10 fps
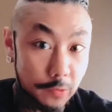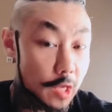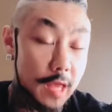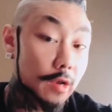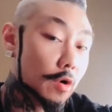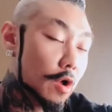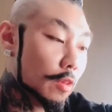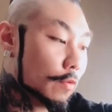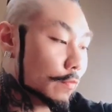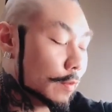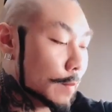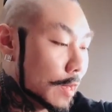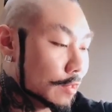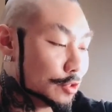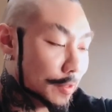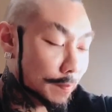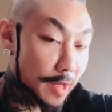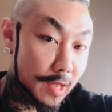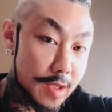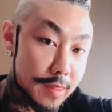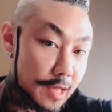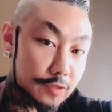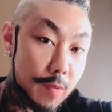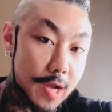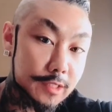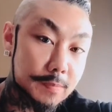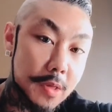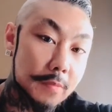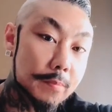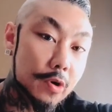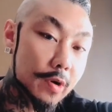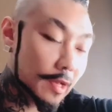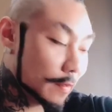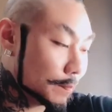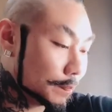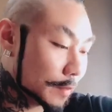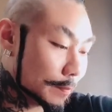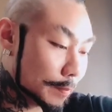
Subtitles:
getting all over my engine bay, and that's why I smelled the burning,